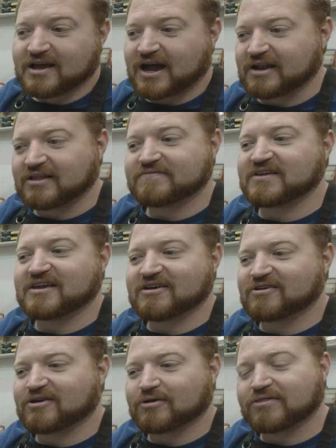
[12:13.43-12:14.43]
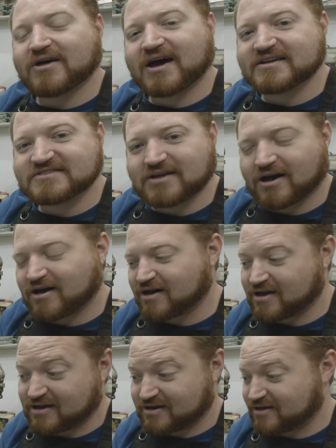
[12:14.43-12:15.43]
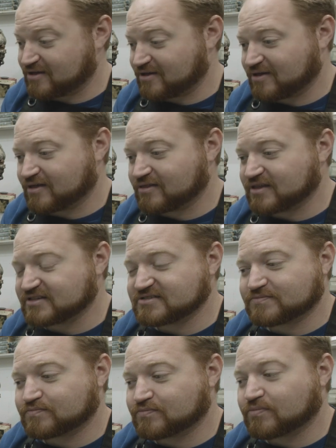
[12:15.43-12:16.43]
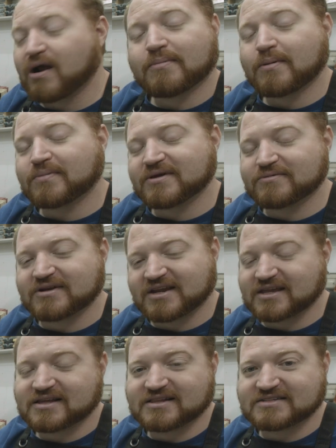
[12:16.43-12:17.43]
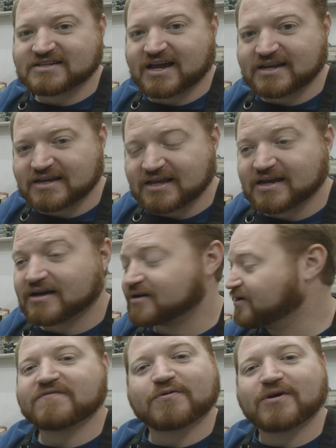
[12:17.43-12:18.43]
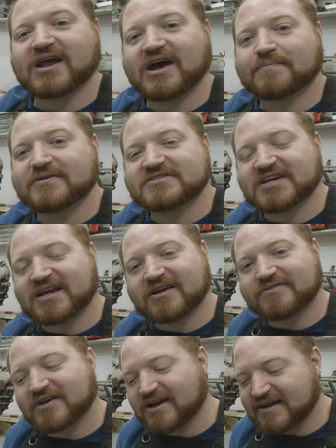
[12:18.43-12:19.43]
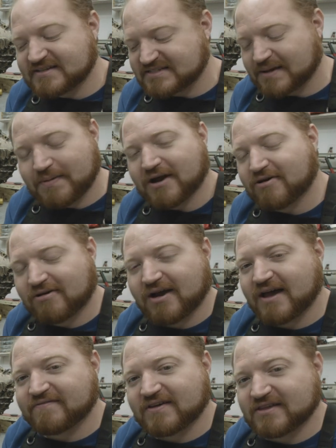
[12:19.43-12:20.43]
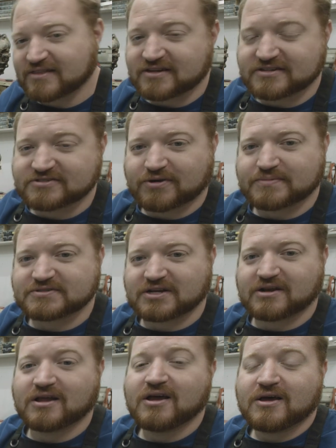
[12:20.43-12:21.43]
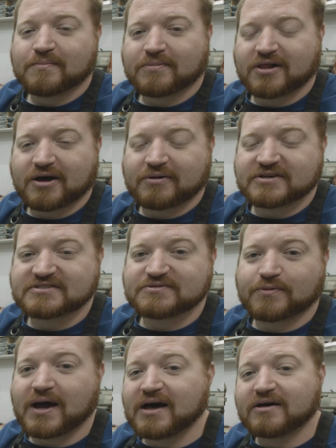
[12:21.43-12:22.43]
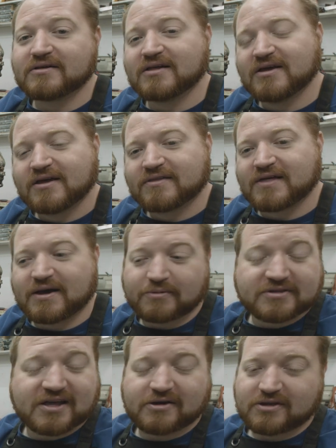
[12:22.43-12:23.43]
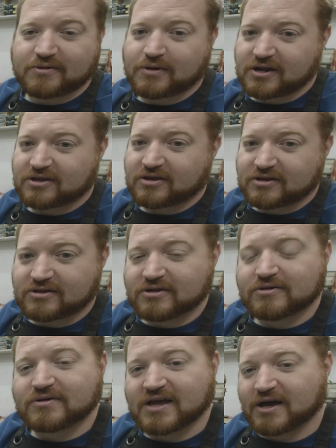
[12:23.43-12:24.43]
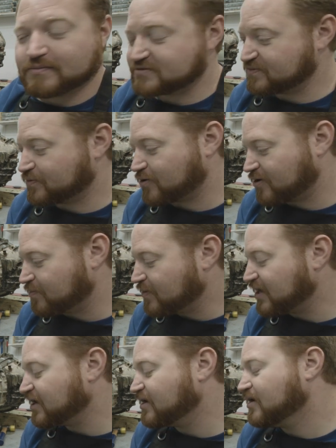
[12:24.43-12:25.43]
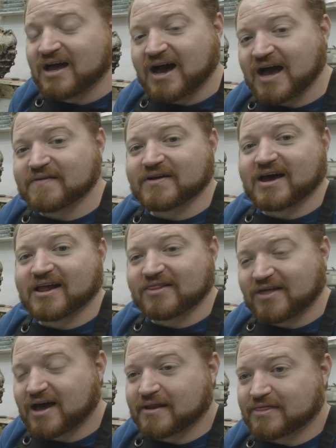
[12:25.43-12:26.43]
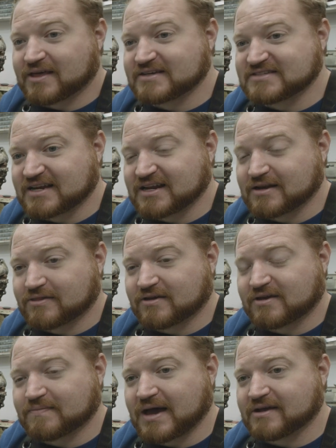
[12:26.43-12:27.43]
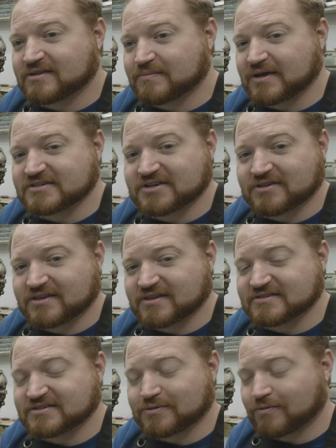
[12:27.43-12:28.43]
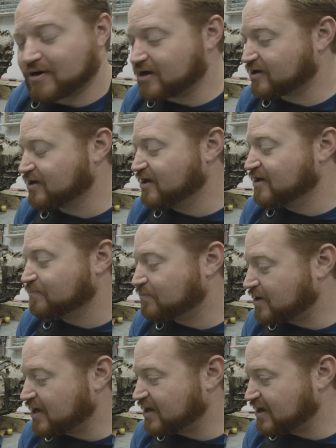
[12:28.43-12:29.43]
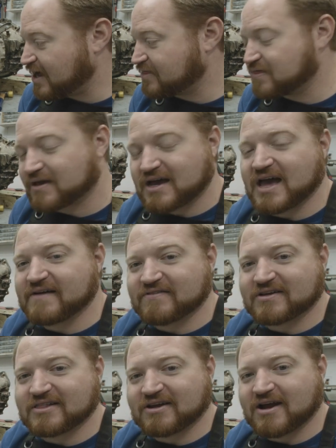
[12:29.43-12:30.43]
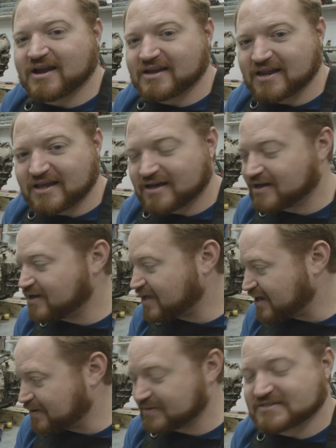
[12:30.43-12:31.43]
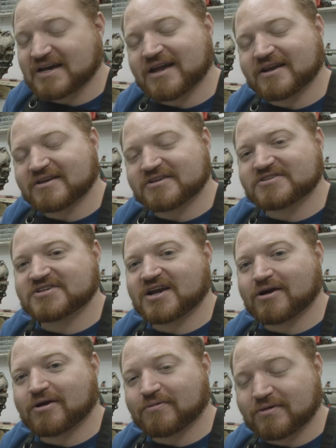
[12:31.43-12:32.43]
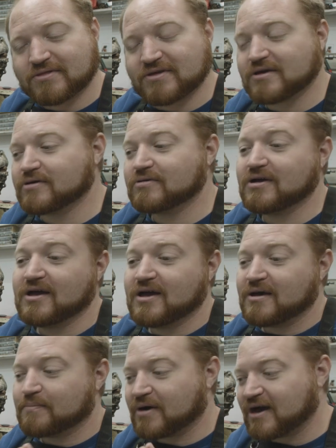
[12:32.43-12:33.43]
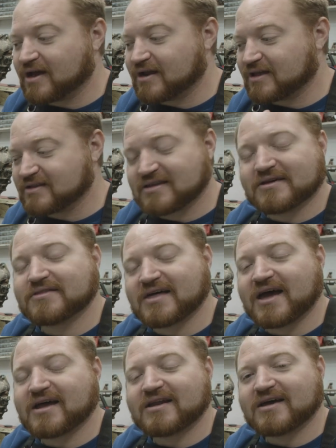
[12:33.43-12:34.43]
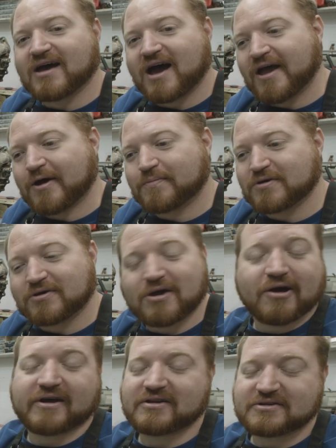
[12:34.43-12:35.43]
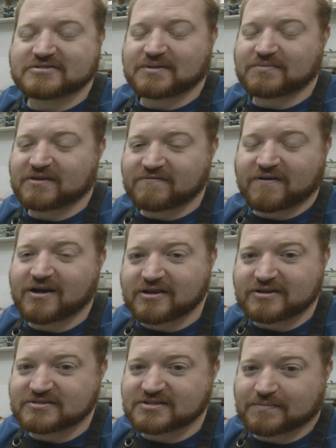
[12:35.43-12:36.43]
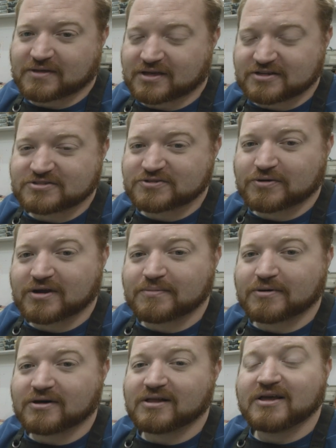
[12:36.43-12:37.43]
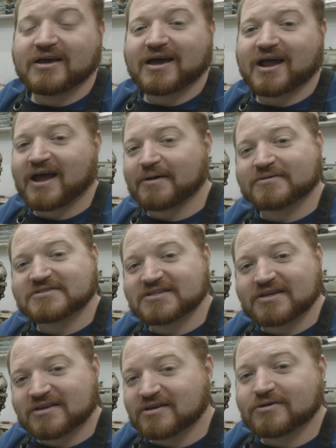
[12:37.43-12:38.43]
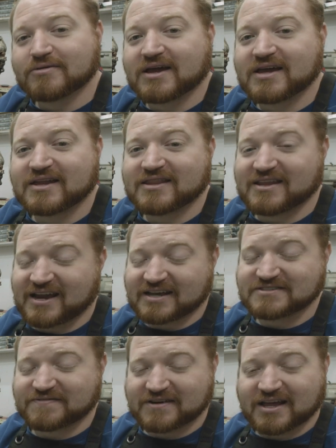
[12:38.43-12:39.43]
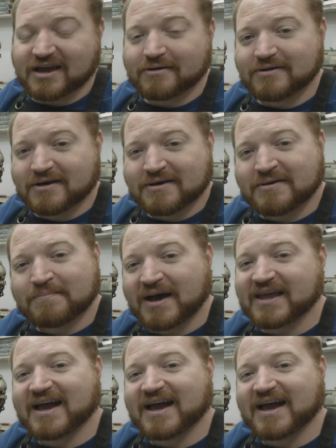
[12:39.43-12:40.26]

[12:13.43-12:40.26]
I'd love to hear your thoughts on this probably ridiculous idea. If you want to help the channel, there is a paragraph in the description below as well that will tell you what you can do to help support me. I've got a lot of things I need to think about to make sure that this will work, but I think I have a clear idea and I'm excited to share it with you. But until then, I hope you go out and do something fun, do something enjoyable, and I will see you in the next video. Bye